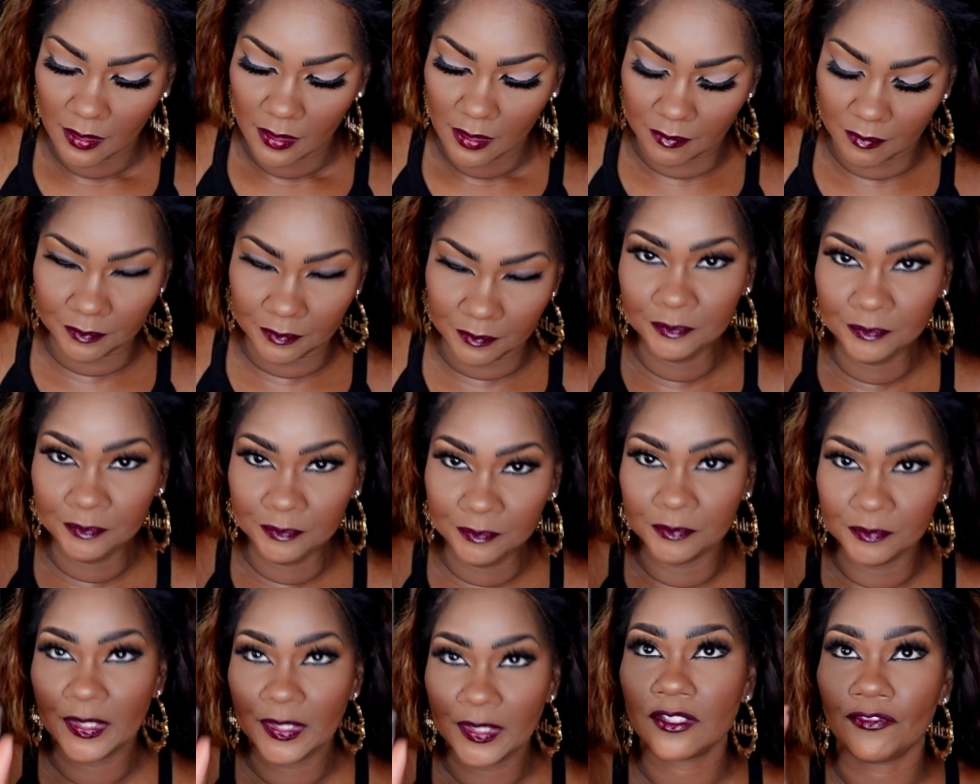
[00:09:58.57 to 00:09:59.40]

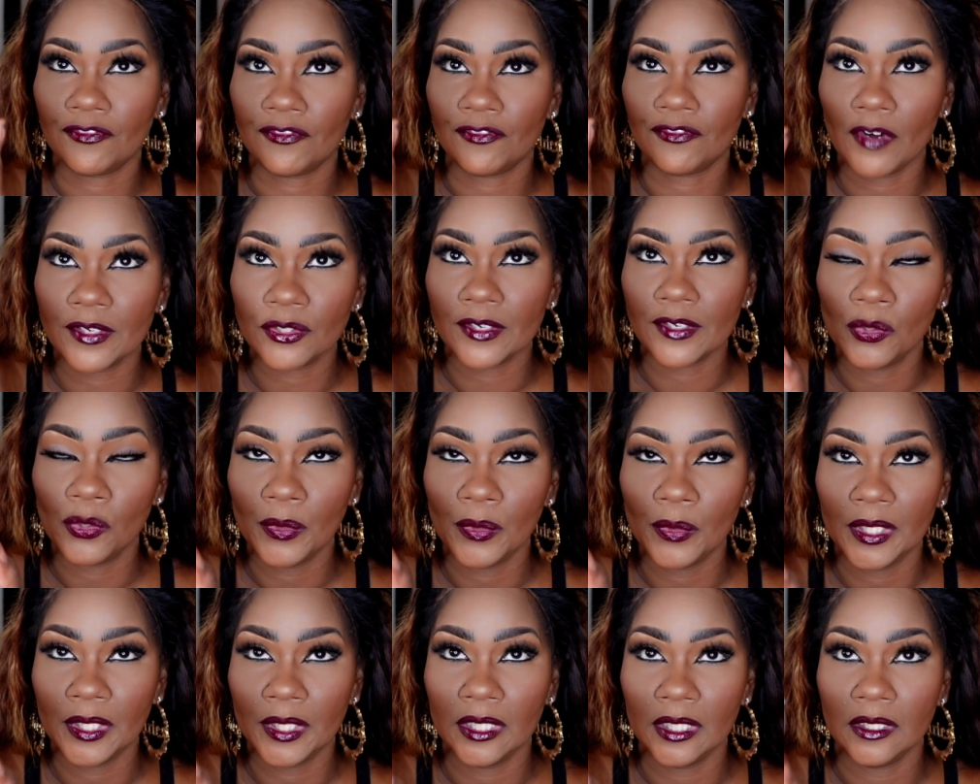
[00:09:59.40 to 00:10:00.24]
This is the Frontal
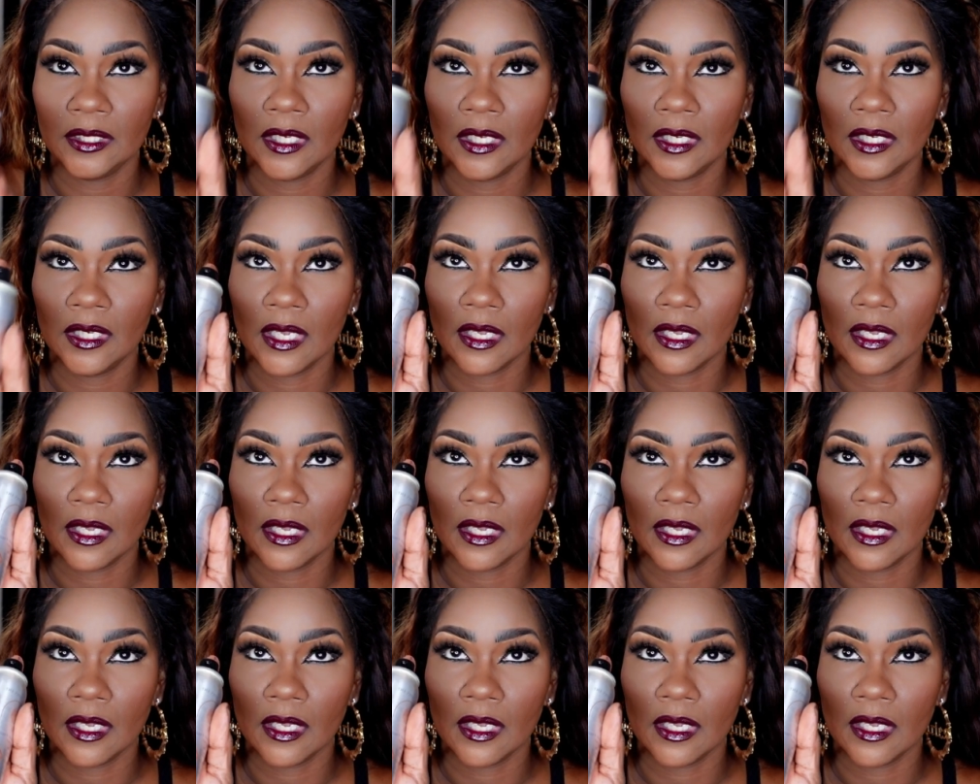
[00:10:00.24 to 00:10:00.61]
Queen